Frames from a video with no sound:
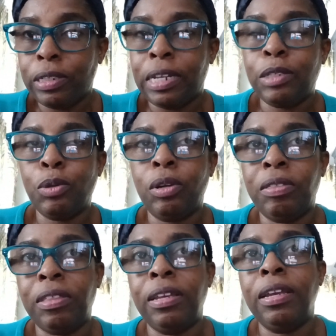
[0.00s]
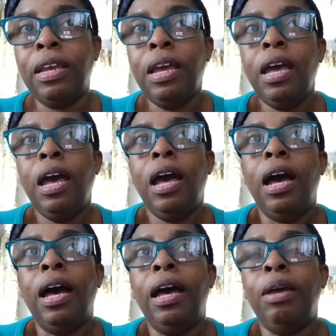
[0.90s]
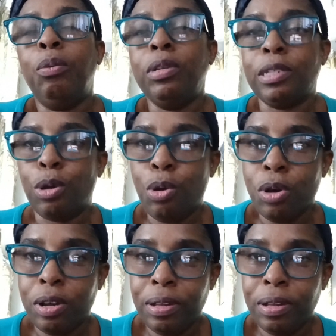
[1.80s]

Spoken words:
that sort of thing. I was a cook,